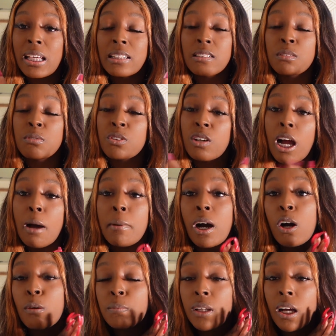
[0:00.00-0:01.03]
and subscribe. I
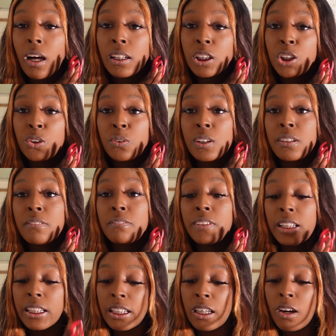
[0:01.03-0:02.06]
hope y'all enjoyed the
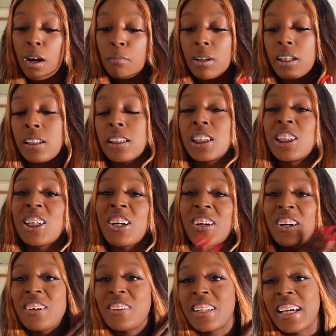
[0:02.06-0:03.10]
video. I'm gonna let y'all
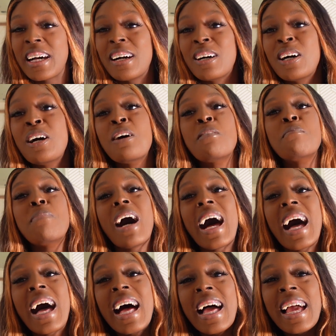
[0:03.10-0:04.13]
go now.
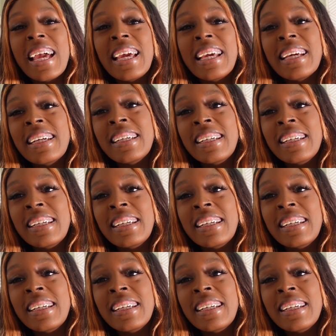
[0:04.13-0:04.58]
Bye.